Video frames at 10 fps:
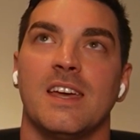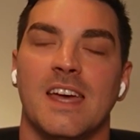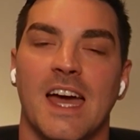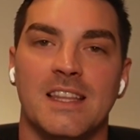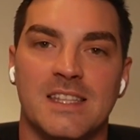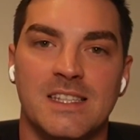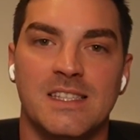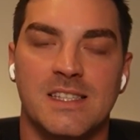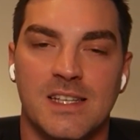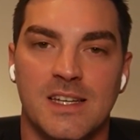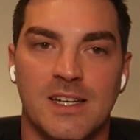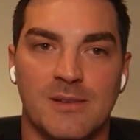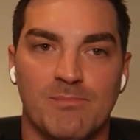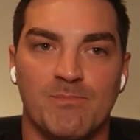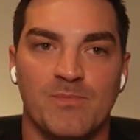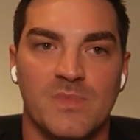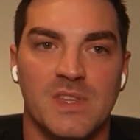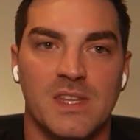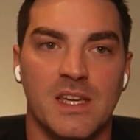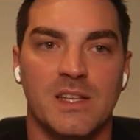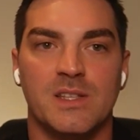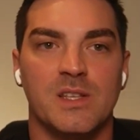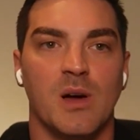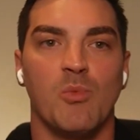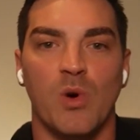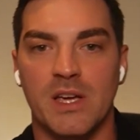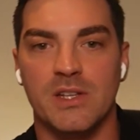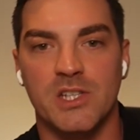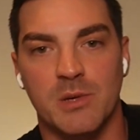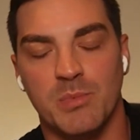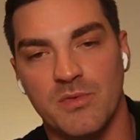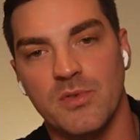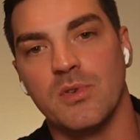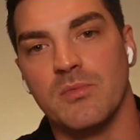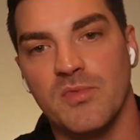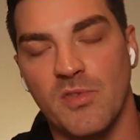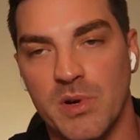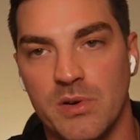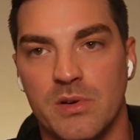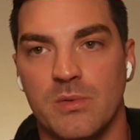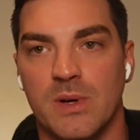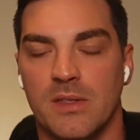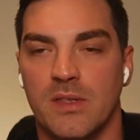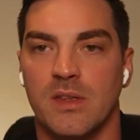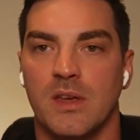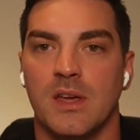at least in some way, shape, or form familiar with.